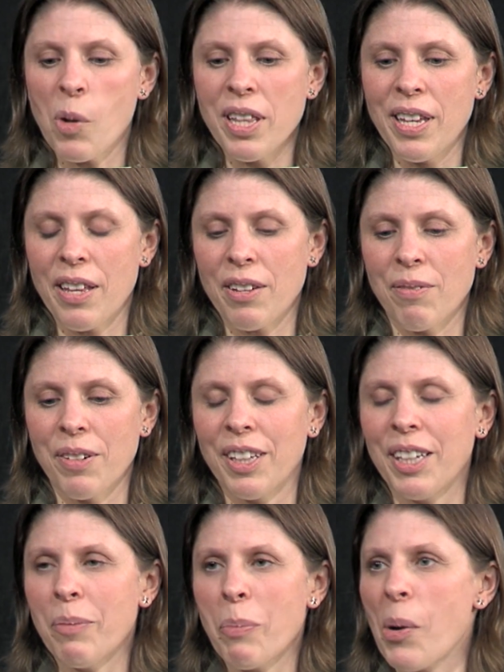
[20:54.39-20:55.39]
of the other
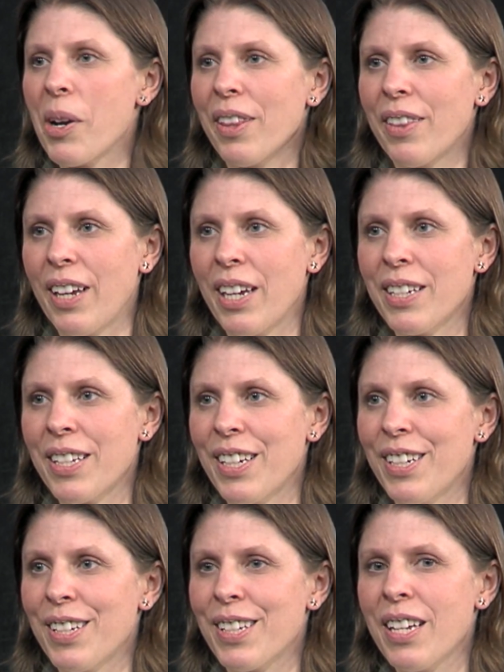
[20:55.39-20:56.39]
really important things
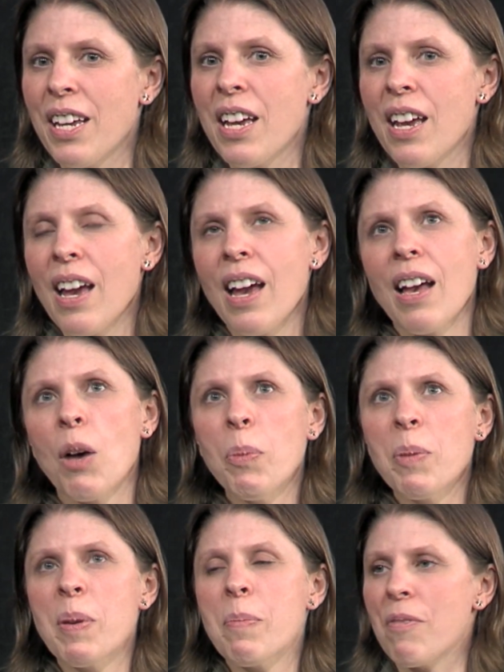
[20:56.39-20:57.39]
is
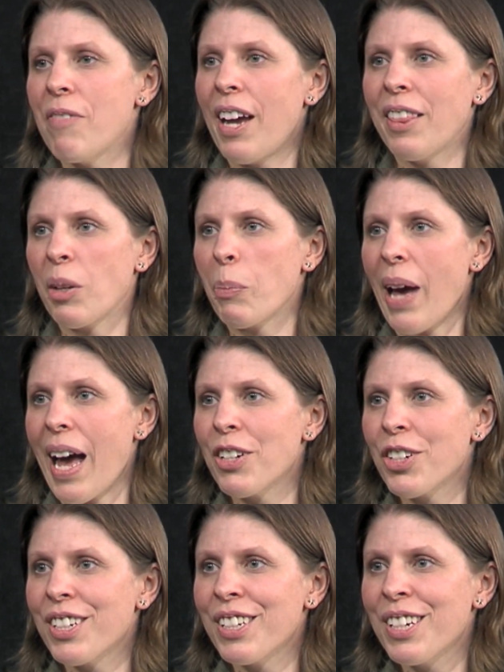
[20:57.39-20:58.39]
helping people find their passion.